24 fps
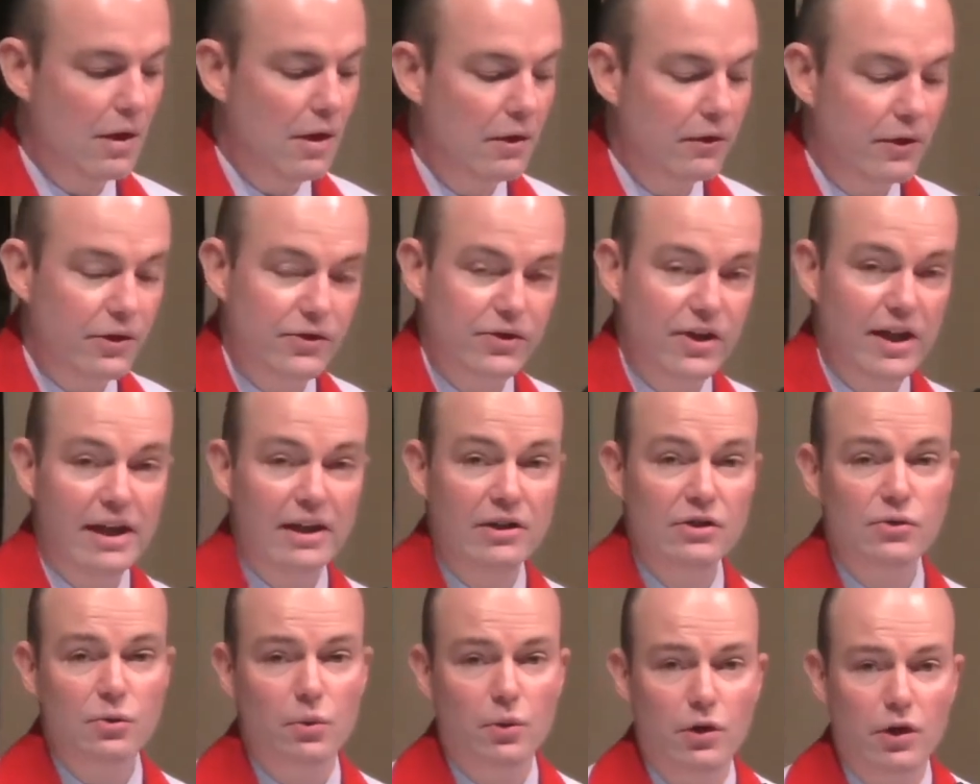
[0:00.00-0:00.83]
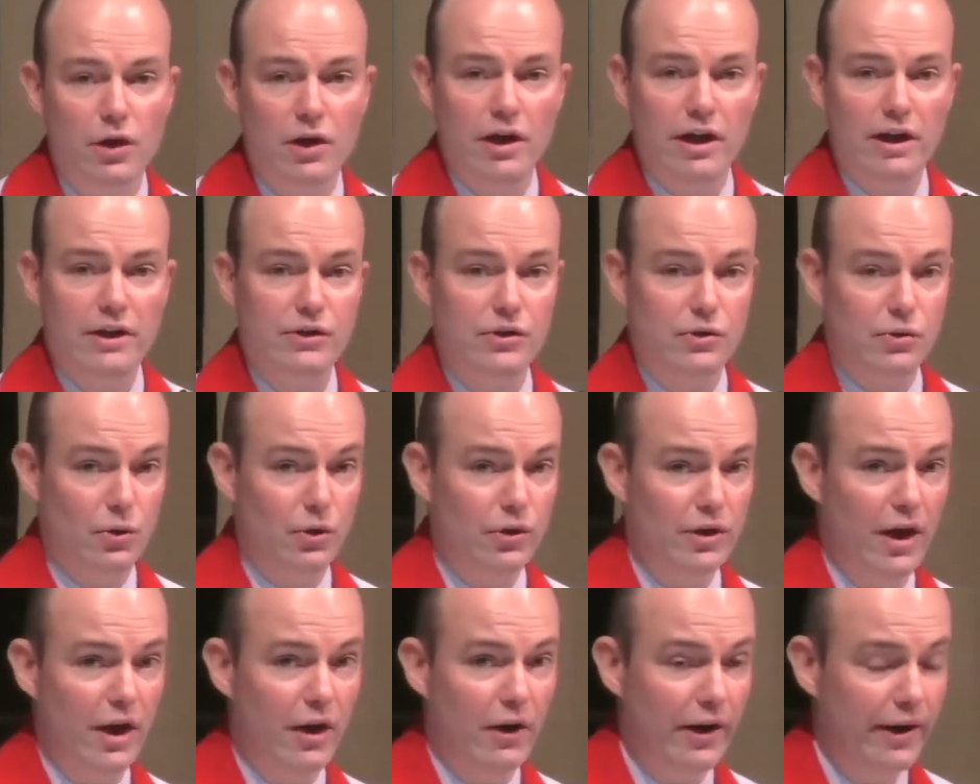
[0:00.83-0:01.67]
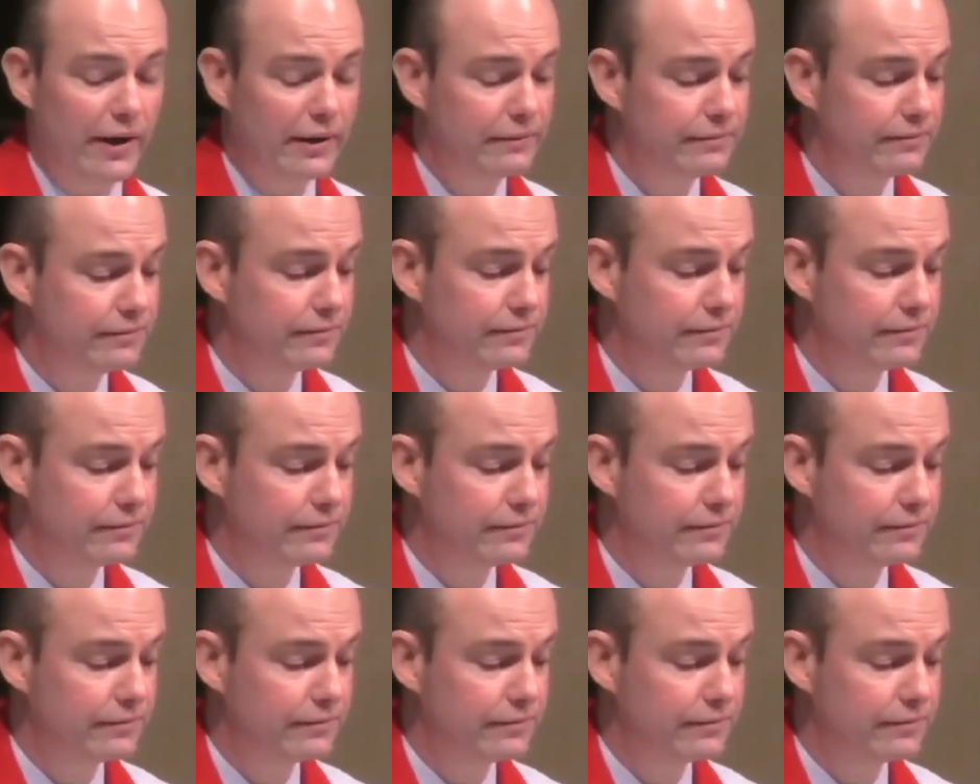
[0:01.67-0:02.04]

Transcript: The scenes were extraordinary.